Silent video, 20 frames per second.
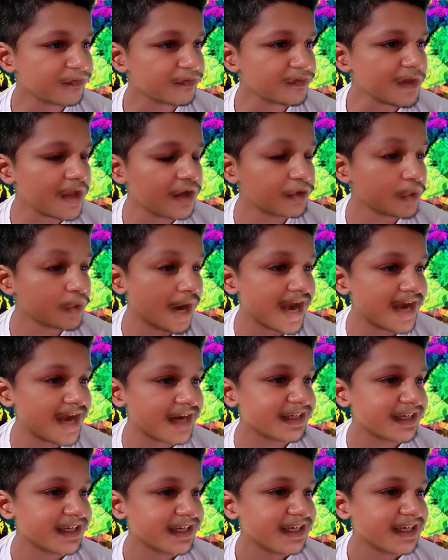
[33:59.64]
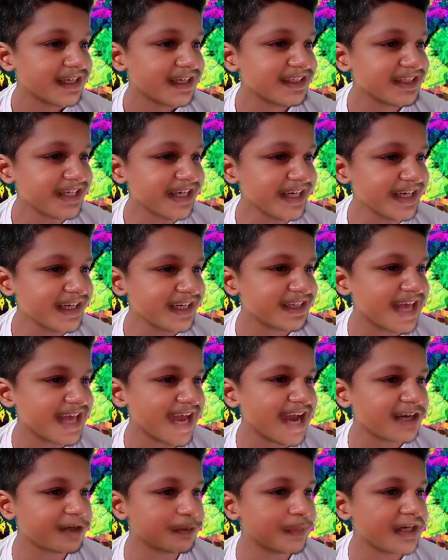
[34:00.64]
You had think
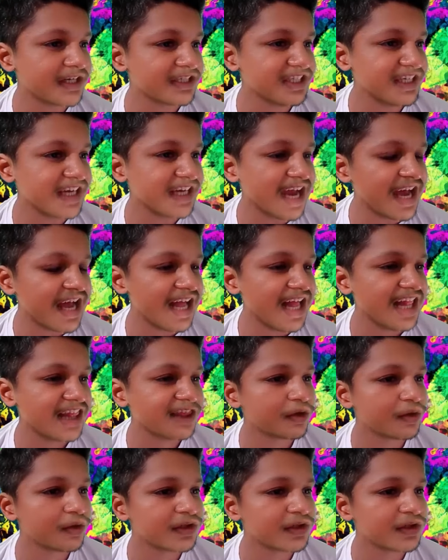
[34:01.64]
that merging all those